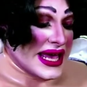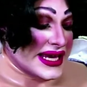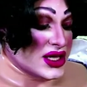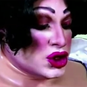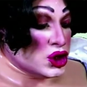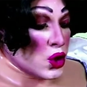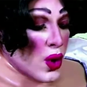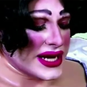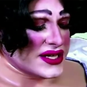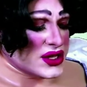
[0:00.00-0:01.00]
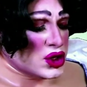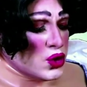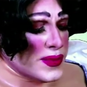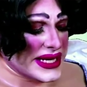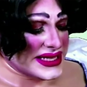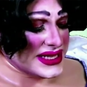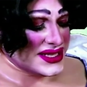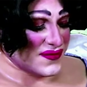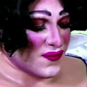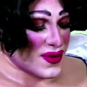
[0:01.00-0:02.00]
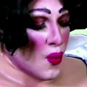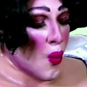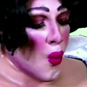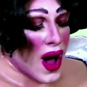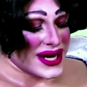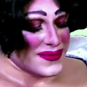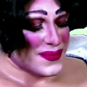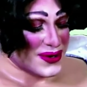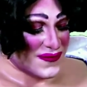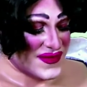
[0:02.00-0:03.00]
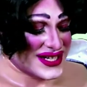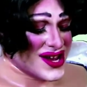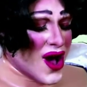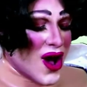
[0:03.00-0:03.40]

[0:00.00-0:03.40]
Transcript: he joined the 2 pieces to form one perfect